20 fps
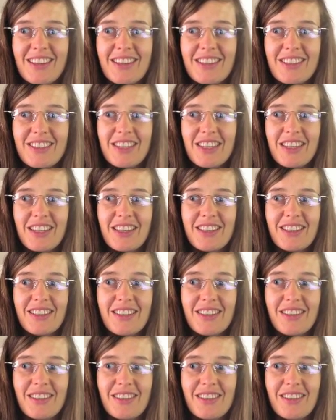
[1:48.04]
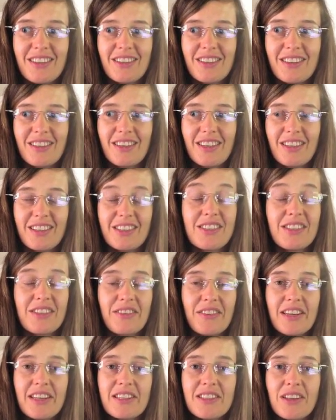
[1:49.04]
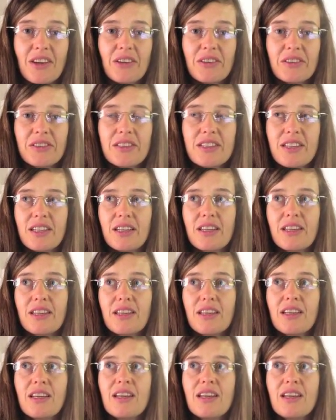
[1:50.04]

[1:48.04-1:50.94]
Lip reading: She is 3 years old, and